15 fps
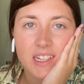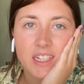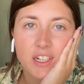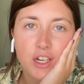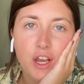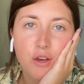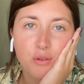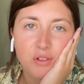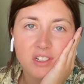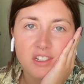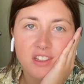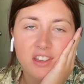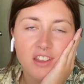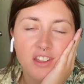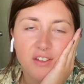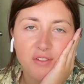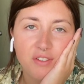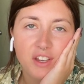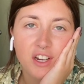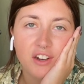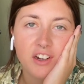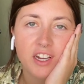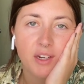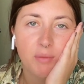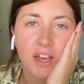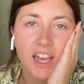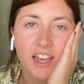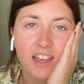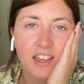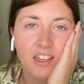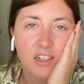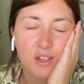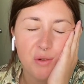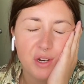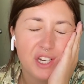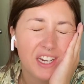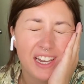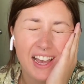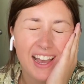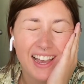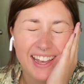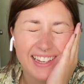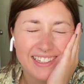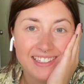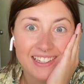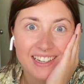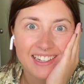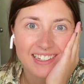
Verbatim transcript: note the fear in my twitching eyes